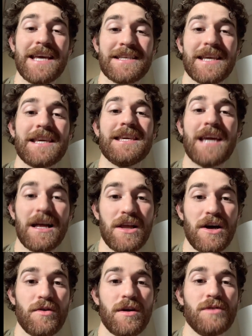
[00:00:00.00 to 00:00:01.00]
is
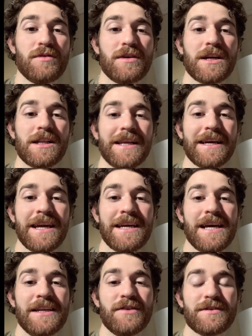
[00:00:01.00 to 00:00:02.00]
yellow. You can click
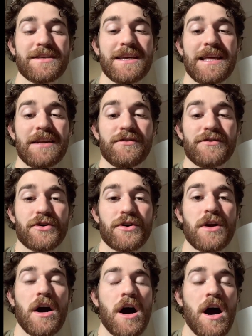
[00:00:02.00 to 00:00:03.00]
it and you'll see that it'll
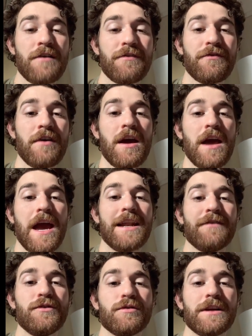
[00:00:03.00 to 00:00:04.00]
turn off
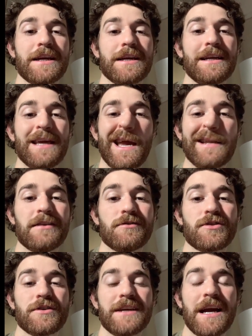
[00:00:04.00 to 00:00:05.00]
and if you click it again,
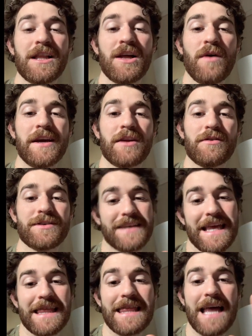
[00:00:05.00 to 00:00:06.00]
it'll turn yellow and it'll
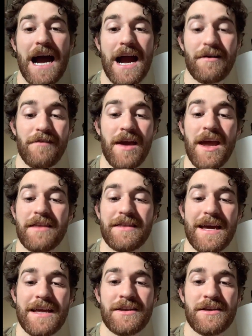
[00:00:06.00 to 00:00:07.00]
say live.
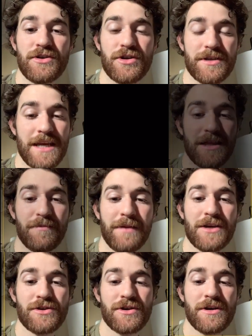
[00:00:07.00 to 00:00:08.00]
Then just take
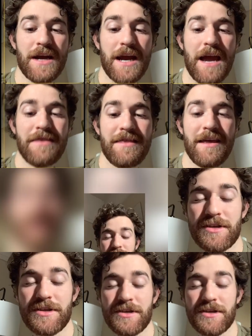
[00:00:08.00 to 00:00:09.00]
the picture and then
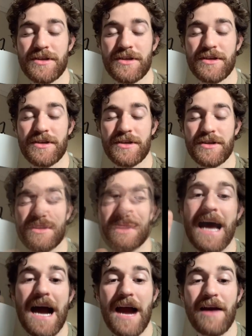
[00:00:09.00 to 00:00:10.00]
you will have a
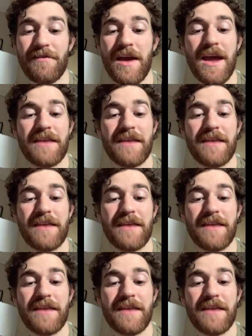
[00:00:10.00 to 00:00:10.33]
live